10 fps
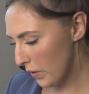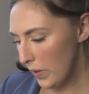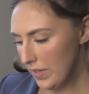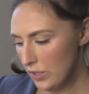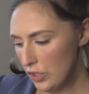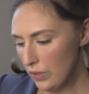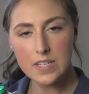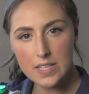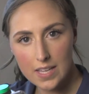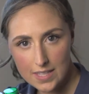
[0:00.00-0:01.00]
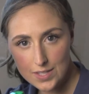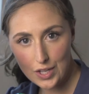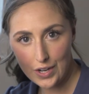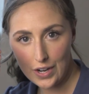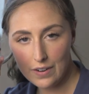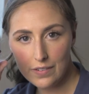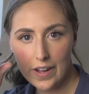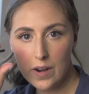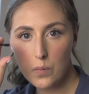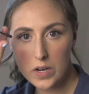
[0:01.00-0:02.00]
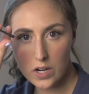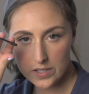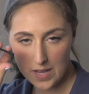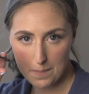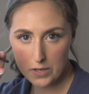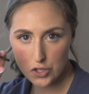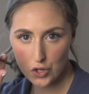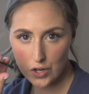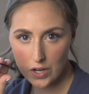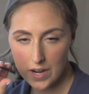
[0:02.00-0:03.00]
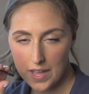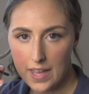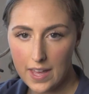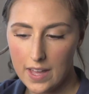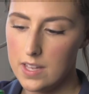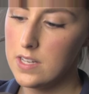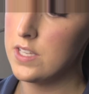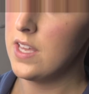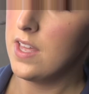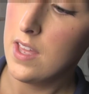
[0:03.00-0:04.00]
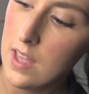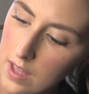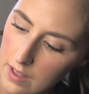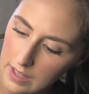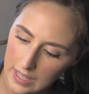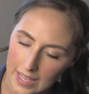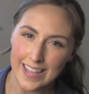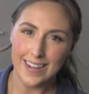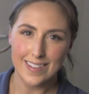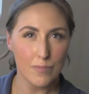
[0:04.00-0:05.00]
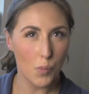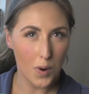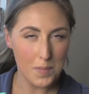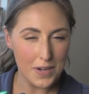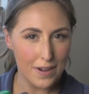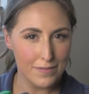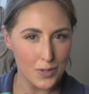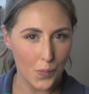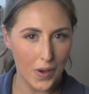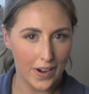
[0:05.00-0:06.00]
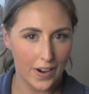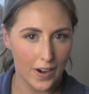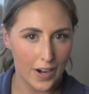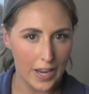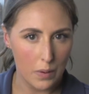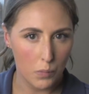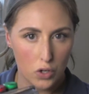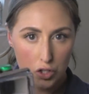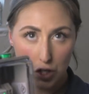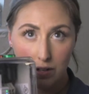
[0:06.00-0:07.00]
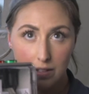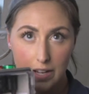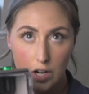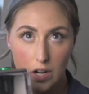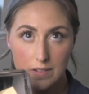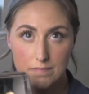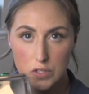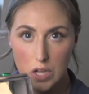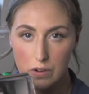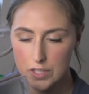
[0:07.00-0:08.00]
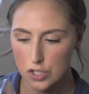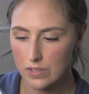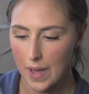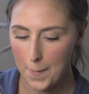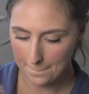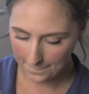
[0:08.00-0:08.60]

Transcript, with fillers: going to take this here, let it read our temperature, and get it warm enough to where it will turn the light on. So let's do that.